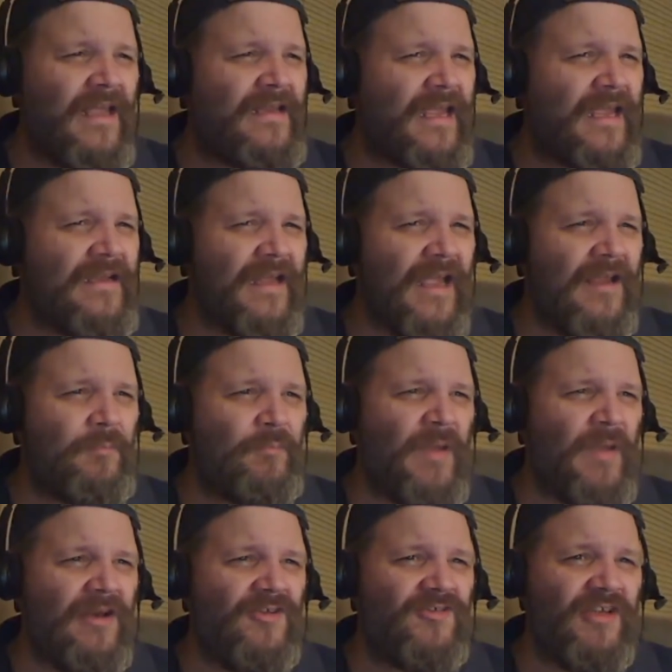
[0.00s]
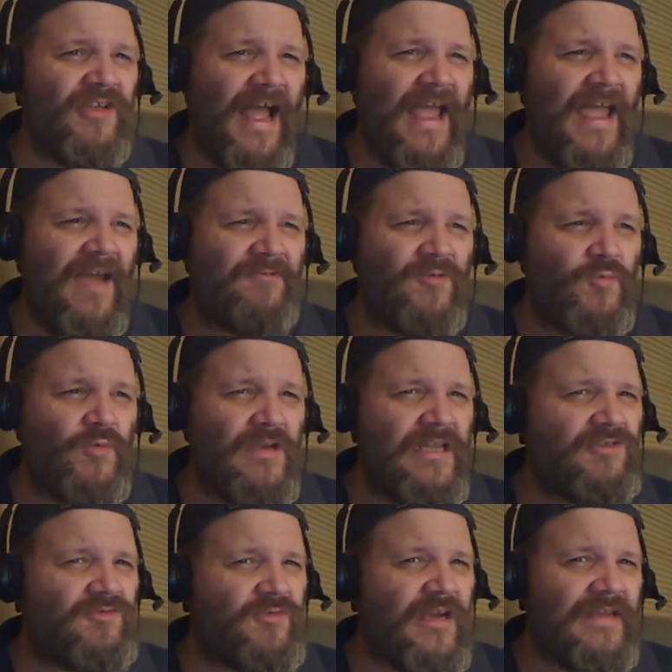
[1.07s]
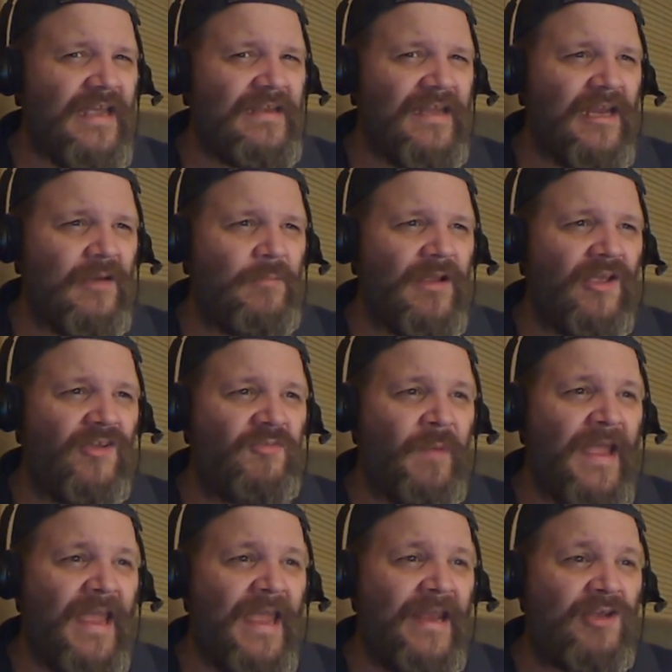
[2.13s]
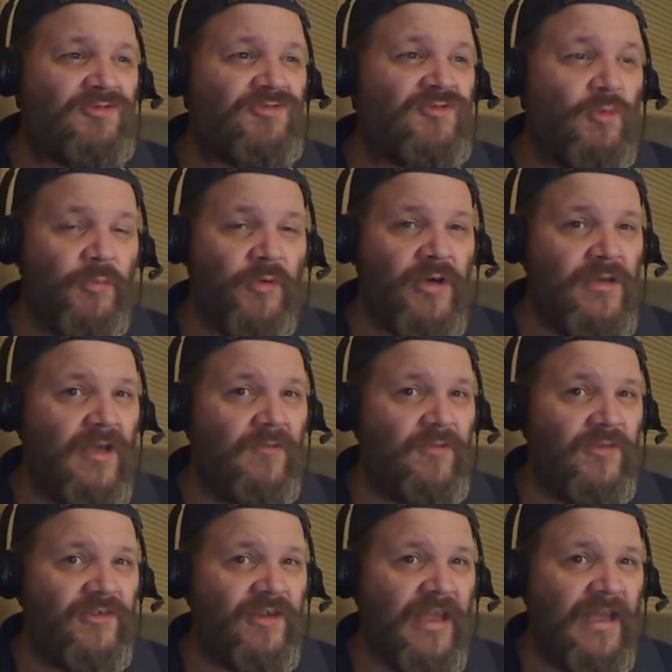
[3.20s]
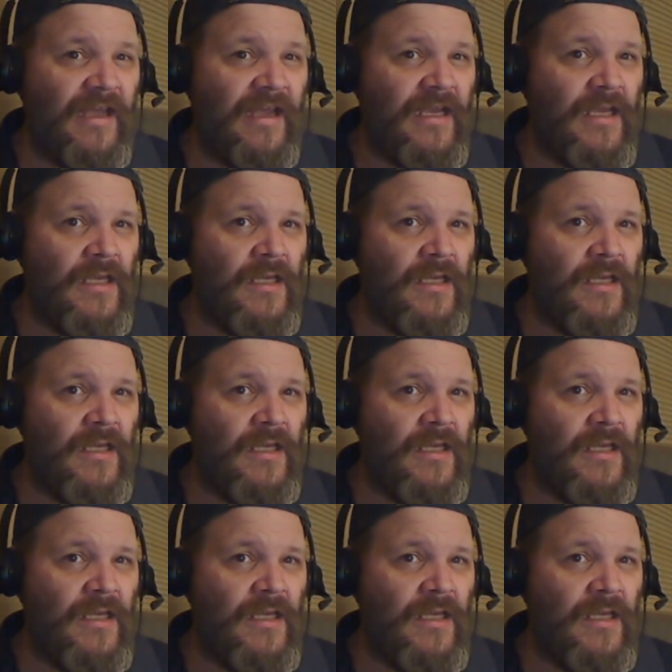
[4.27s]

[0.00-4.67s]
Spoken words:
and like Peter's like, I have to really tread lightly here because my aunt is super in love with this guy.